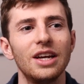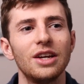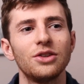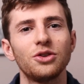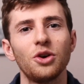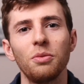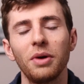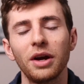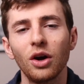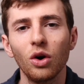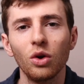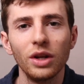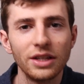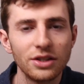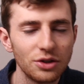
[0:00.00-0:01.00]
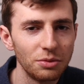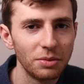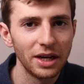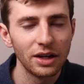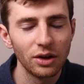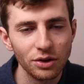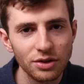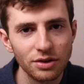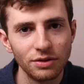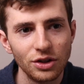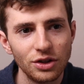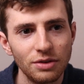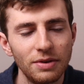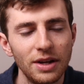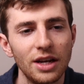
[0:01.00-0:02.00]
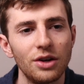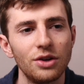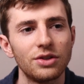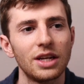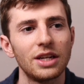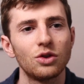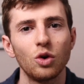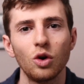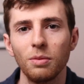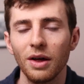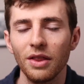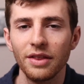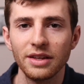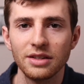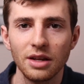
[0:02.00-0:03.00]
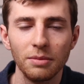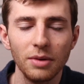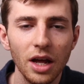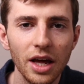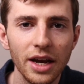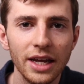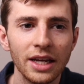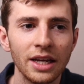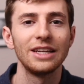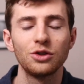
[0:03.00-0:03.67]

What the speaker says: So my goal is to make lots of YouTube videos and talk about the things that I'm learning,